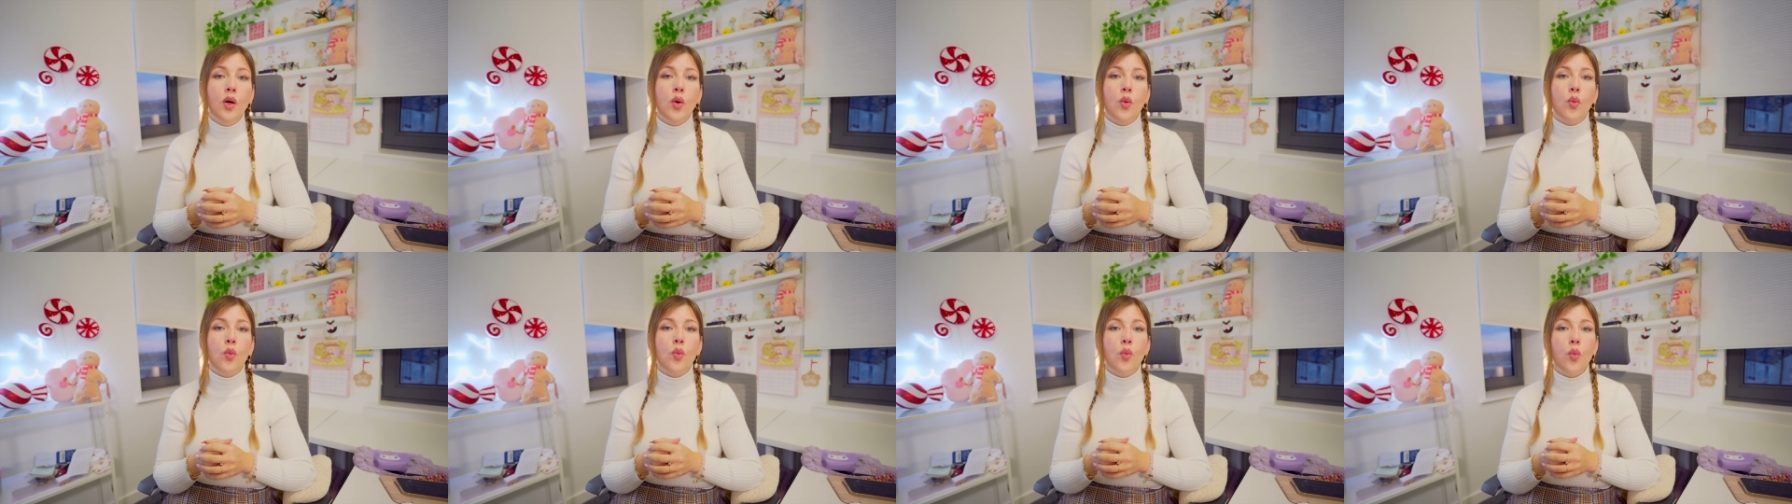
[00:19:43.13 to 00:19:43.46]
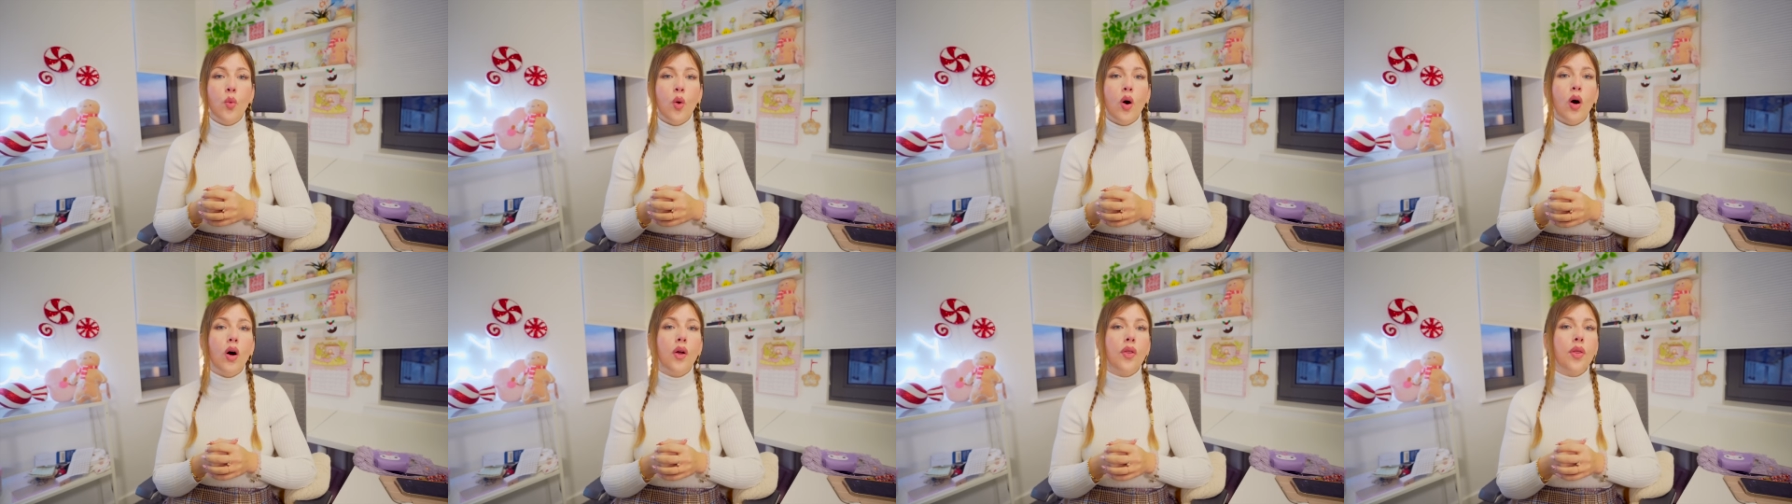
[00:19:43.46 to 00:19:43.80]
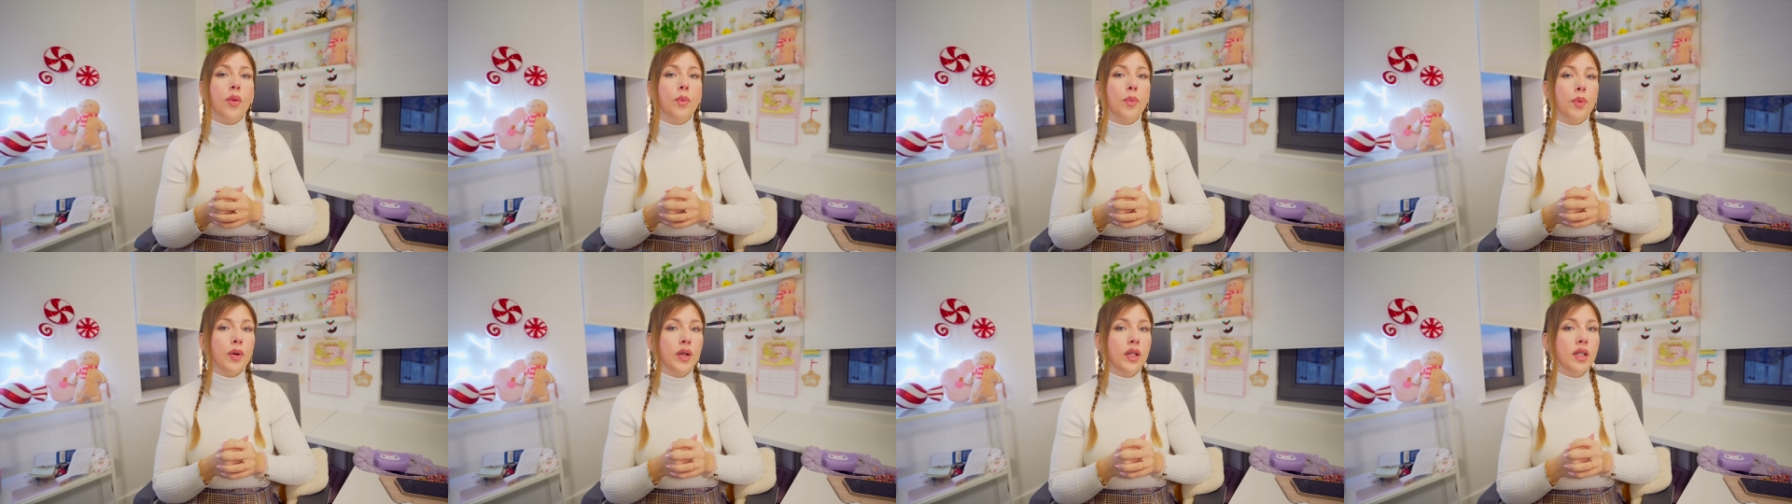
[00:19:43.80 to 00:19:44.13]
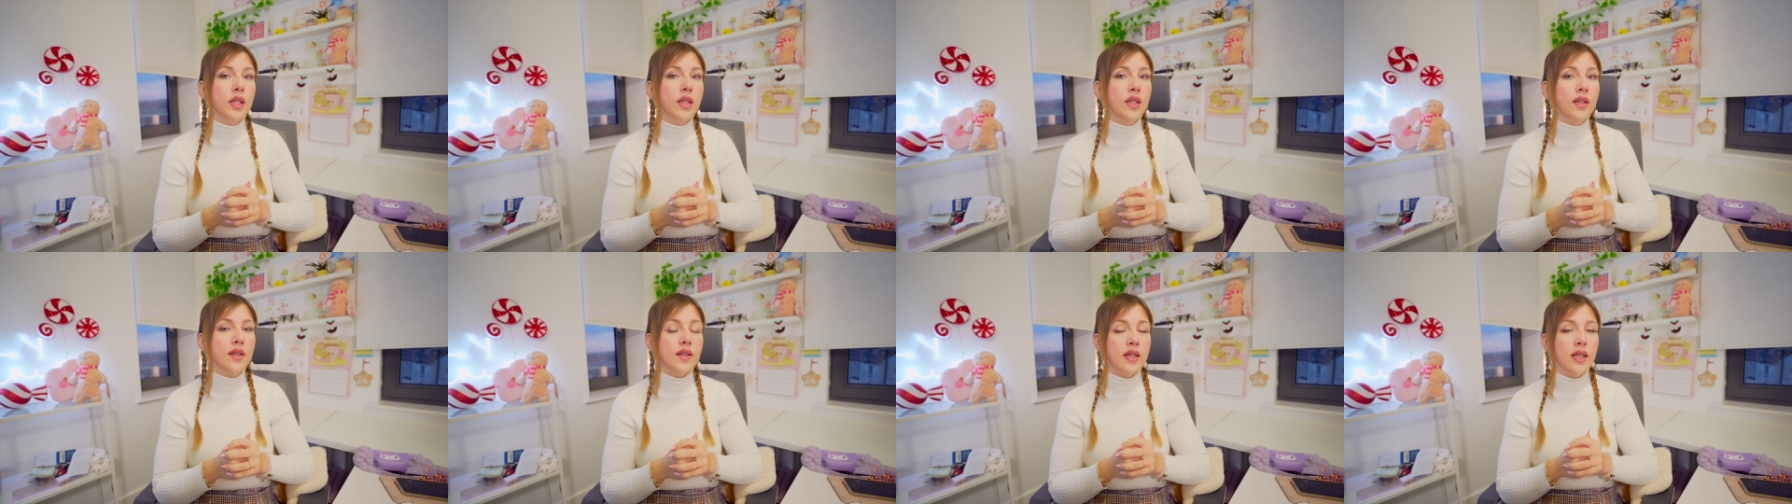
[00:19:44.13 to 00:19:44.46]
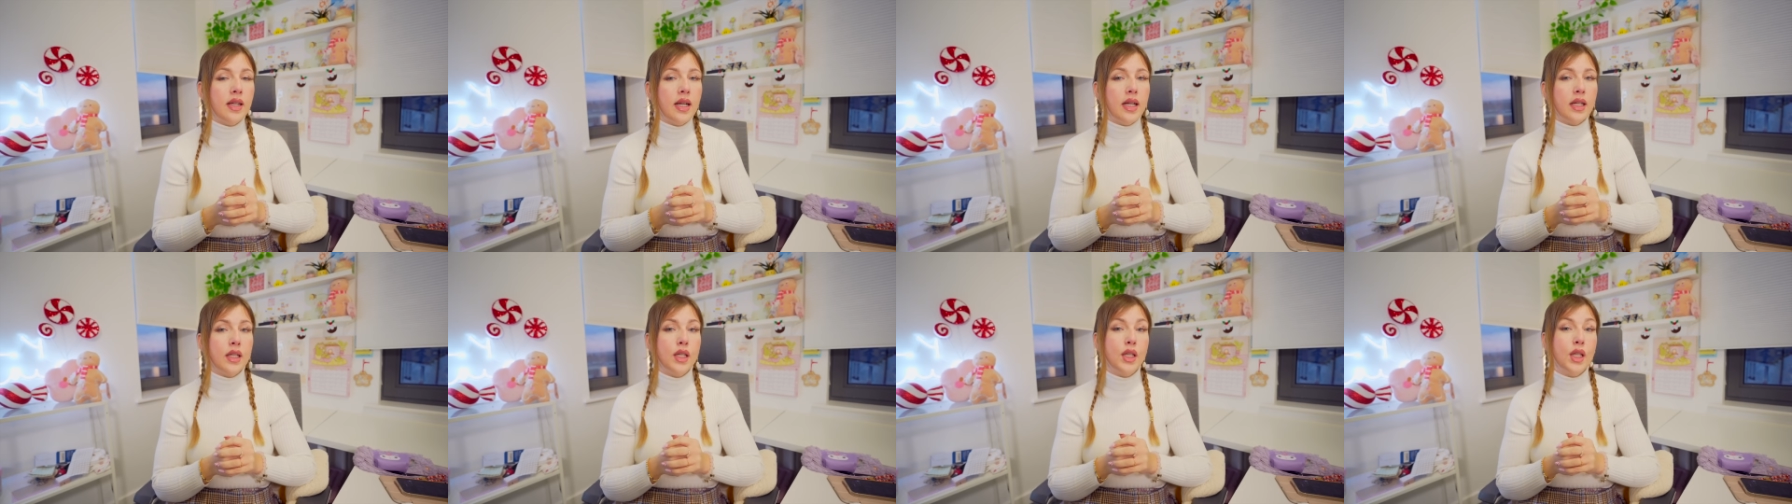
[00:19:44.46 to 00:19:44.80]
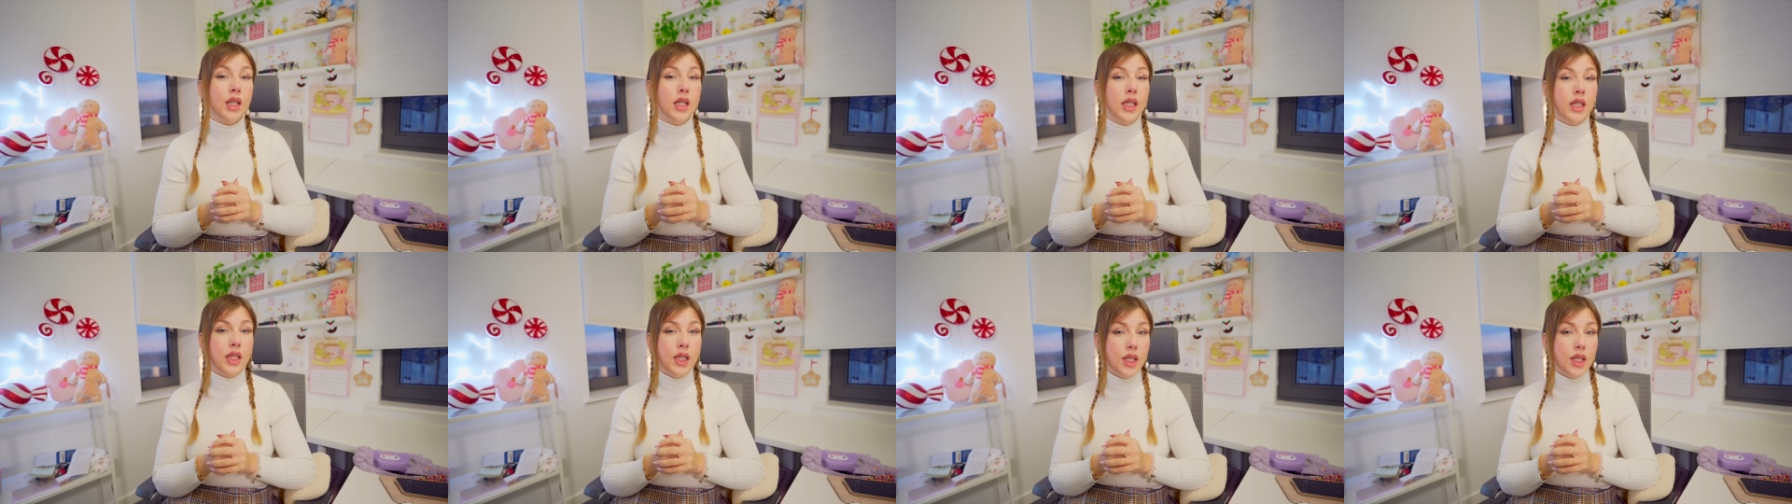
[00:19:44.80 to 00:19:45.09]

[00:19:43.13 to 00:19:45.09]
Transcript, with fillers: what the printers can actually